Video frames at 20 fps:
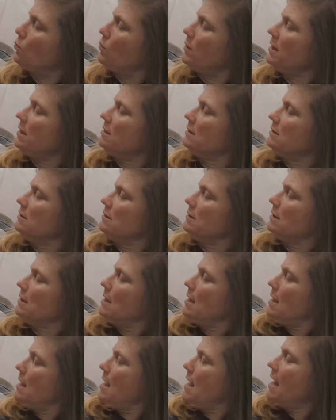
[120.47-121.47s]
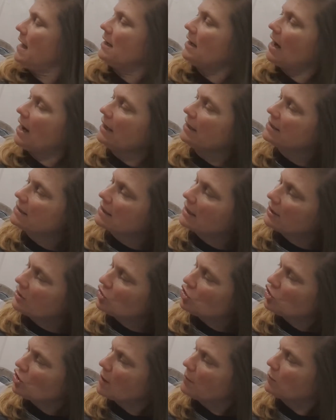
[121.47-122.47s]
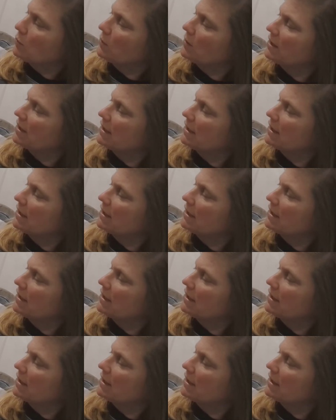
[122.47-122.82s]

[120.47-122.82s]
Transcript: wind, and Einstein jumped with